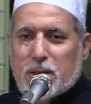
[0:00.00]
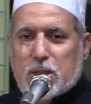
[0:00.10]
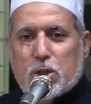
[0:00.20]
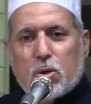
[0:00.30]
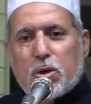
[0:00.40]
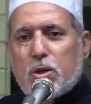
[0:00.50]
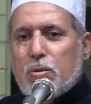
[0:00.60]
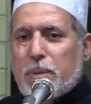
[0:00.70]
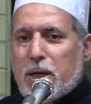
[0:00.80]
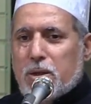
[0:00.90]
It's your
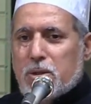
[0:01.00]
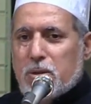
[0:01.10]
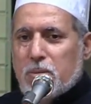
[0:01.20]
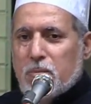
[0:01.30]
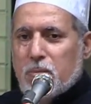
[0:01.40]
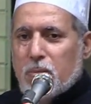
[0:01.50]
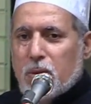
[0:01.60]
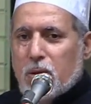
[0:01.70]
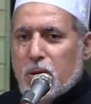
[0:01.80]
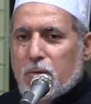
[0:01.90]
new page.
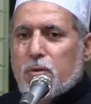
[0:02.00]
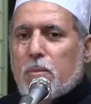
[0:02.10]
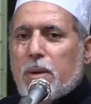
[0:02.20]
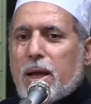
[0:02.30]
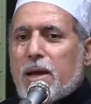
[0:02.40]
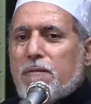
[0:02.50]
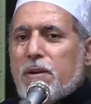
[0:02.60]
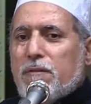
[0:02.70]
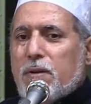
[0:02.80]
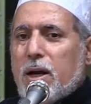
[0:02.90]
From
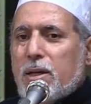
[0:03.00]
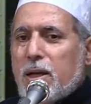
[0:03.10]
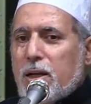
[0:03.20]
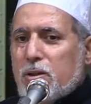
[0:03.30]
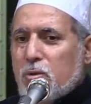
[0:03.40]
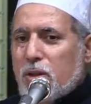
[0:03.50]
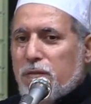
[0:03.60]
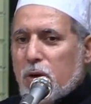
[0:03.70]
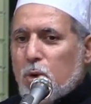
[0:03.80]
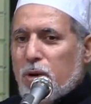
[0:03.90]
every Friday to
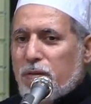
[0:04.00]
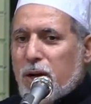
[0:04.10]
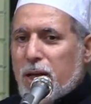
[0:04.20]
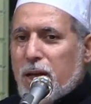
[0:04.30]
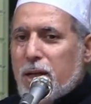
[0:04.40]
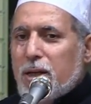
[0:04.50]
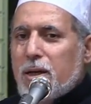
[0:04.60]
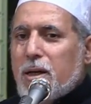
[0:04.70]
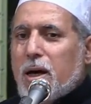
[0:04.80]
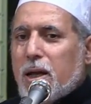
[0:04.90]
the following Friday,
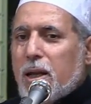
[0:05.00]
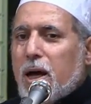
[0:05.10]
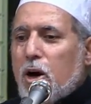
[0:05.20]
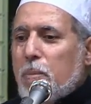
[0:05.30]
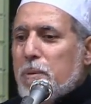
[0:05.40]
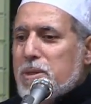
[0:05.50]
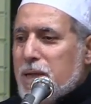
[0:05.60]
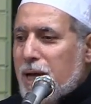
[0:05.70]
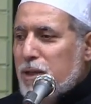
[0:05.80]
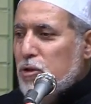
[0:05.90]
Allah
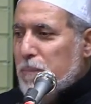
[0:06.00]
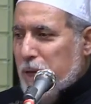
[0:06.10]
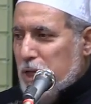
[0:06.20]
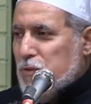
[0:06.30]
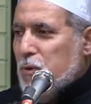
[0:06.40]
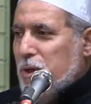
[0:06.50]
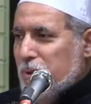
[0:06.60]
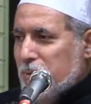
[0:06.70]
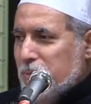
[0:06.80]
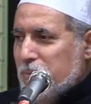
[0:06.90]
opens a new page for
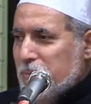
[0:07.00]
you.